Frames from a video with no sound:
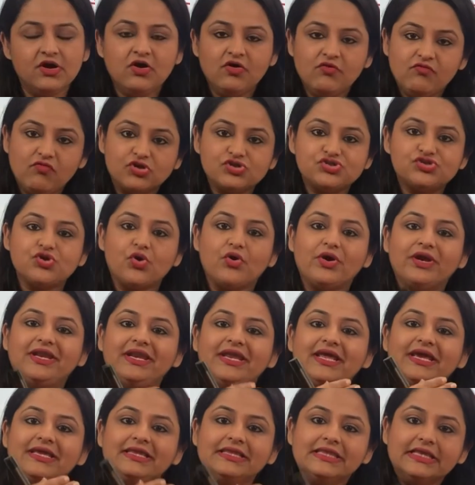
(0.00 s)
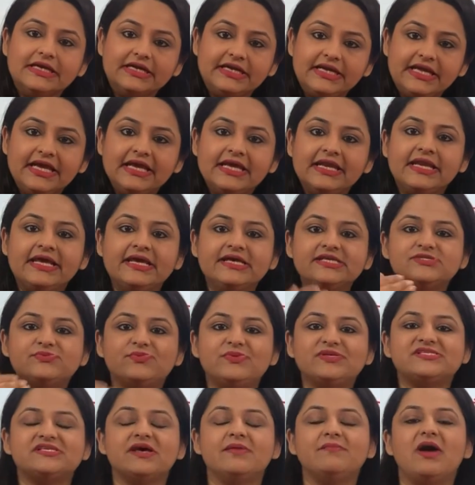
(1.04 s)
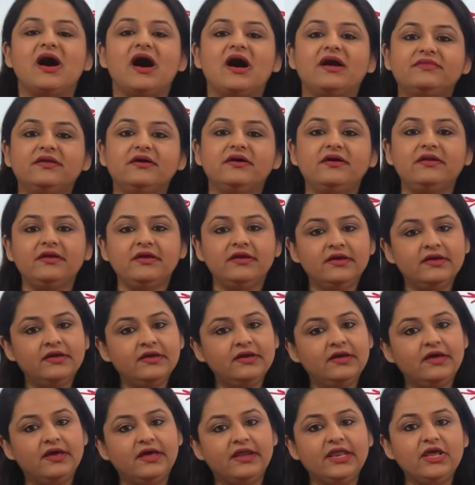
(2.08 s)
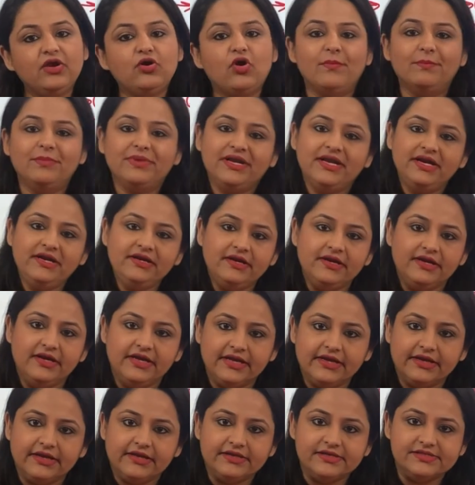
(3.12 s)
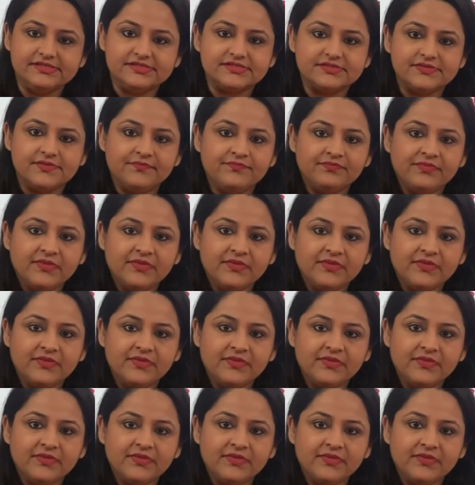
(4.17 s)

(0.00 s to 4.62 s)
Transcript: for joining the DNAs with some other recombinant DNAs.